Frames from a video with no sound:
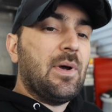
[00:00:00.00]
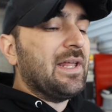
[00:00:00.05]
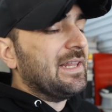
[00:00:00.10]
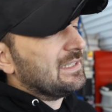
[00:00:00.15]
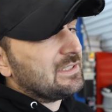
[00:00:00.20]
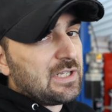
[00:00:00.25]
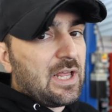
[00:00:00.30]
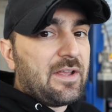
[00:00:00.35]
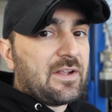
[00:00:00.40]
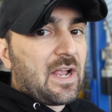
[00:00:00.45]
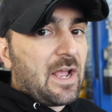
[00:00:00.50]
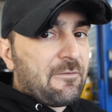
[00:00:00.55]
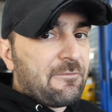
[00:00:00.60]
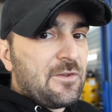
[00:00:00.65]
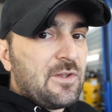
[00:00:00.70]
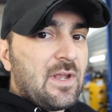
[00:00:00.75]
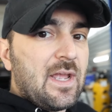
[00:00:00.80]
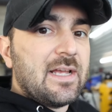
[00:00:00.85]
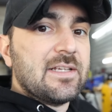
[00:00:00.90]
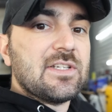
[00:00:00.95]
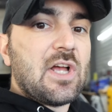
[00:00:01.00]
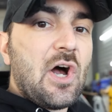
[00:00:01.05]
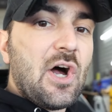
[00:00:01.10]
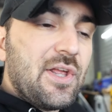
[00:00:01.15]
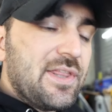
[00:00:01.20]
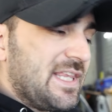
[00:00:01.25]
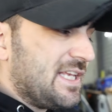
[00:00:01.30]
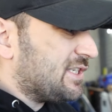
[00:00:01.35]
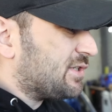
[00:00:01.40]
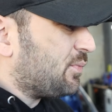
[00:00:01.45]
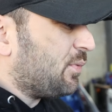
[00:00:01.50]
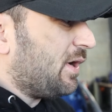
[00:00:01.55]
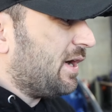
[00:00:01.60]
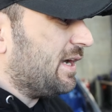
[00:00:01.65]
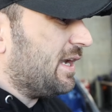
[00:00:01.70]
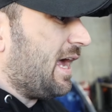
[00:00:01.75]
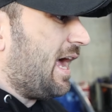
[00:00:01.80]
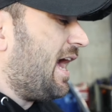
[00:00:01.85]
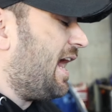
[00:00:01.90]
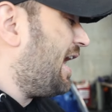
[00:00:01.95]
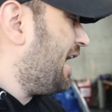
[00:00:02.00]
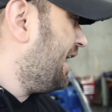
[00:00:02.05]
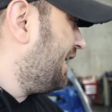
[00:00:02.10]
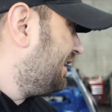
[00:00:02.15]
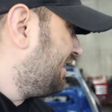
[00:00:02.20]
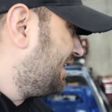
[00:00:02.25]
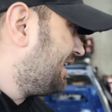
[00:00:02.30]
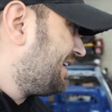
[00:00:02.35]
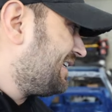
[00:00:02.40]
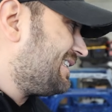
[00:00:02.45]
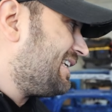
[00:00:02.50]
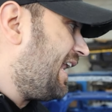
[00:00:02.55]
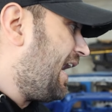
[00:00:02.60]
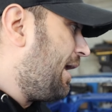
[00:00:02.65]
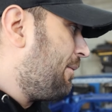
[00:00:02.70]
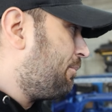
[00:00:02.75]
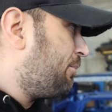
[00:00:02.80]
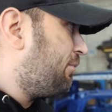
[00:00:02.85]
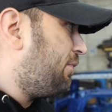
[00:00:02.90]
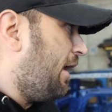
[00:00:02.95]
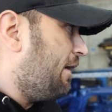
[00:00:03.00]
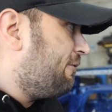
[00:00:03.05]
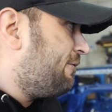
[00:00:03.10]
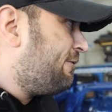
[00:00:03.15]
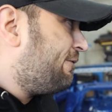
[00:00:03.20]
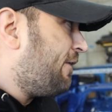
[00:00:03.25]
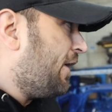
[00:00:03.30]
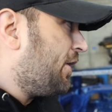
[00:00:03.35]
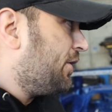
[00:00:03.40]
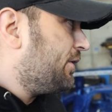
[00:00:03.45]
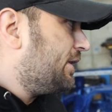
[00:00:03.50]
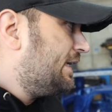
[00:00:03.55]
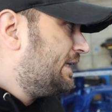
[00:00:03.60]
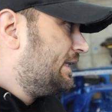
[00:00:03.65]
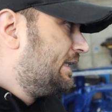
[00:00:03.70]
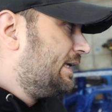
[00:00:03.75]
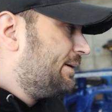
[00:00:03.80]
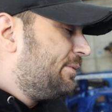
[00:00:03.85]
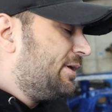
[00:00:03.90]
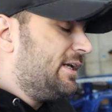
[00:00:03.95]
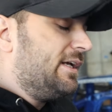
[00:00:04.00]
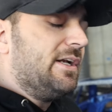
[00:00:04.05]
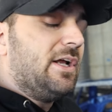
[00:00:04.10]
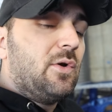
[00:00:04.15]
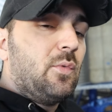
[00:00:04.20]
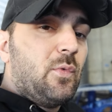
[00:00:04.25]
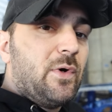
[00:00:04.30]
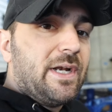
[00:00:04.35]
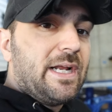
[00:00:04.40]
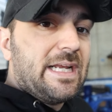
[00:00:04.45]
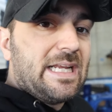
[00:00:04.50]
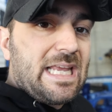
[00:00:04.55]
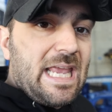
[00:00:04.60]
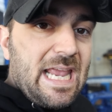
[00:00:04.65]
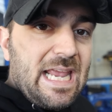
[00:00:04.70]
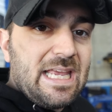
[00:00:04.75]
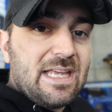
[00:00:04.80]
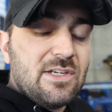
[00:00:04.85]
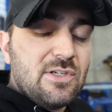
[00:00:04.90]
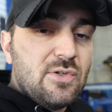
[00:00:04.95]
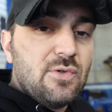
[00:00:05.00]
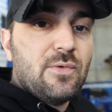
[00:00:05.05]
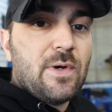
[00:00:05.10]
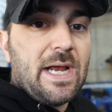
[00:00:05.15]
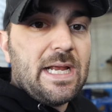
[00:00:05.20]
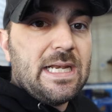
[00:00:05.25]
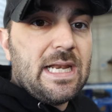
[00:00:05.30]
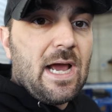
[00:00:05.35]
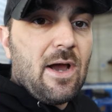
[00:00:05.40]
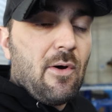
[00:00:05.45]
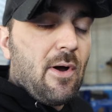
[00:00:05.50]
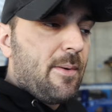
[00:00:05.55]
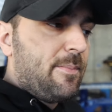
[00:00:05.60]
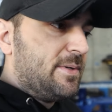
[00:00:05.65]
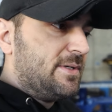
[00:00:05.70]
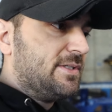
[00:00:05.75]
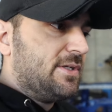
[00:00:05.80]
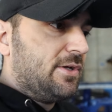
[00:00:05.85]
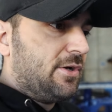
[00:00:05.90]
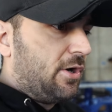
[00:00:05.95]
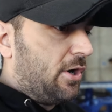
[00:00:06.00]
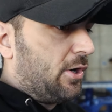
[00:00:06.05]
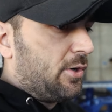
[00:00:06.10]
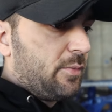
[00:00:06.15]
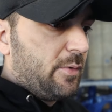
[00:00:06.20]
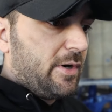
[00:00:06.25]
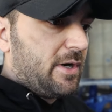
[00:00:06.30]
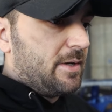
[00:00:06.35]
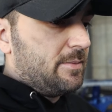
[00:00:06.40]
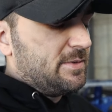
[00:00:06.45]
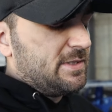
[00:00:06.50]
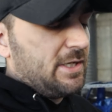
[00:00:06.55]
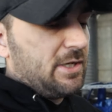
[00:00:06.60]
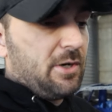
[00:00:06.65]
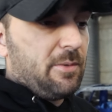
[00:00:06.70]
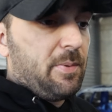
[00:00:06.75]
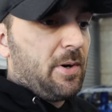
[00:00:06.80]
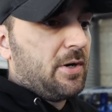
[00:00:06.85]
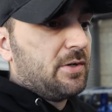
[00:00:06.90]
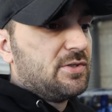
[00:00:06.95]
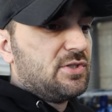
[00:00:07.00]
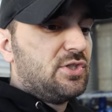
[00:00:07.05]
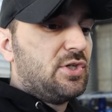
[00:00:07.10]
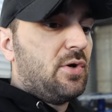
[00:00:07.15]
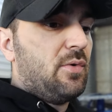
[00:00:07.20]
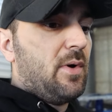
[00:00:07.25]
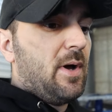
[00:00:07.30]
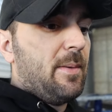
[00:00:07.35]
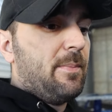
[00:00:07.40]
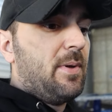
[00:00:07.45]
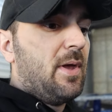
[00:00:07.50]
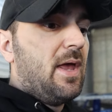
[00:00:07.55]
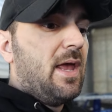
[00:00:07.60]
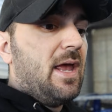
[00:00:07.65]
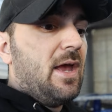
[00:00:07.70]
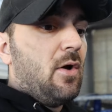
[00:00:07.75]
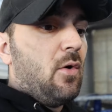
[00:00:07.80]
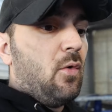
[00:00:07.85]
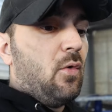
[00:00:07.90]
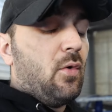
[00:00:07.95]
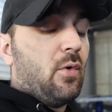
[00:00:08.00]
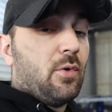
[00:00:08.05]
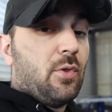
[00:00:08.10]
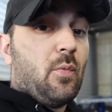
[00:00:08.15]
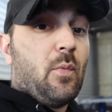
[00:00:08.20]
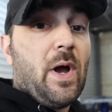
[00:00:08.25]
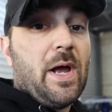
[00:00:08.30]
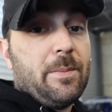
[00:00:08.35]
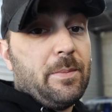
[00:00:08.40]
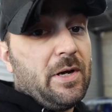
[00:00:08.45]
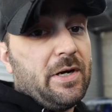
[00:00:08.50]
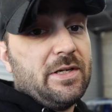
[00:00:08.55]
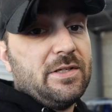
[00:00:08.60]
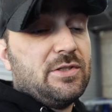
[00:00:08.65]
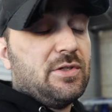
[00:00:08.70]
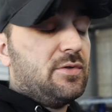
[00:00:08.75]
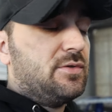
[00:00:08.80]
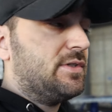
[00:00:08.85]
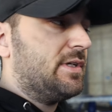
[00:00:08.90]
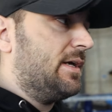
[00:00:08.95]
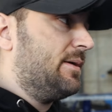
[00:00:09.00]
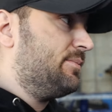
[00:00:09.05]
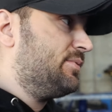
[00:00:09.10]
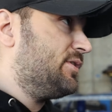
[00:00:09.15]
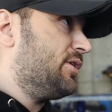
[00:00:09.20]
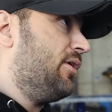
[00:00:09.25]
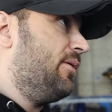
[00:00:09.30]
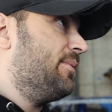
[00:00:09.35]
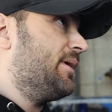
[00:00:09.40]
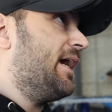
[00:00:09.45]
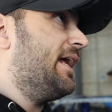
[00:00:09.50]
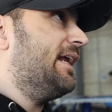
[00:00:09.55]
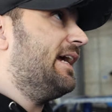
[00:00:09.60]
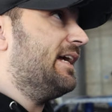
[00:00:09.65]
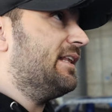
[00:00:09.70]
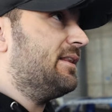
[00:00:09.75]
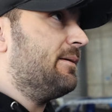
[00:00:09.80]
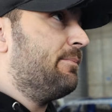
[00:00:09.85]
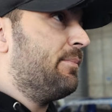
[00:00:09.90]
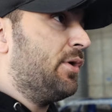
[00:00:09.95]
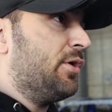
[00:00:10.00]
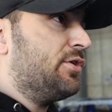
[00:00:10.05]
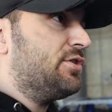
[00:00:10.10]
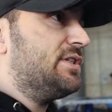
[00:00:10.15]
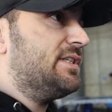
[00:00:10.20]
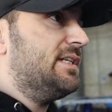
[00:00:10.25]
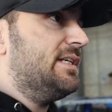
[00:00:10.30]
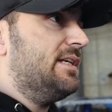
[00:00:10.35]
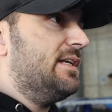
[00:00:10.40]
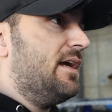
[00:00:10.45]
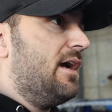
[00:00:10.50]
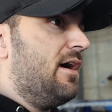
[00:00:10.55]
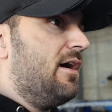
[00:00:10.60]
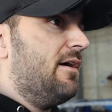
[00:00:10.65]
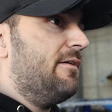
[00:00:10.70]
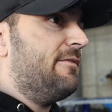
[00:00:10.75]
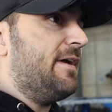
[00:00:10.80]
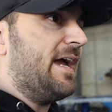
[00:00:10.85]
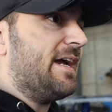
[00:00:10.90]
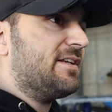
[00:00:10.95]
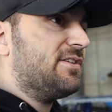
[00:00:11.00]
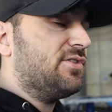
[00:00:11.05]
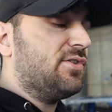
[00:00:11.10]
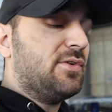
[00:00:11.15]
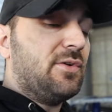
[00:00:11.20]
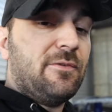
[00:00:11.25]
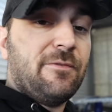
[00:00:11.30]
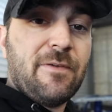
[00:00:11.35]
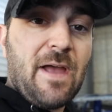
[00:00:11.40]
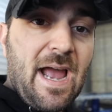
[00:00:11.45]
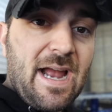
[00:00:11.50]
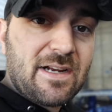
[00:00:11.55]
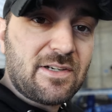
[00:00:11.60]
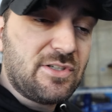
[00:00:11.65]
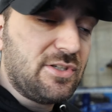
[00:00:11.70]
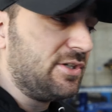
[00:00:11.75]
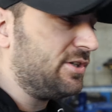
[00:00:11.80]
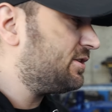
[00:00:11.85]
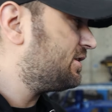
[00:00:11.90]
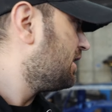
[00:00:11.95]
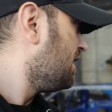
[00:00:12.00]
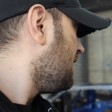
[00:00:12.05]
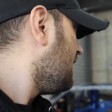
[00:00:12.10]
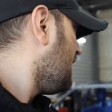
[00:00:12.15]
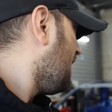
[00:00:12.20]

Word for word: But that's all I got for you guys on this one. I, like I said, I'm, I'm fairly limited on what I can do right now up until our hardware comes in, our parts show up, or the wide body shows up. So I'm kind of at the mercy of external factors.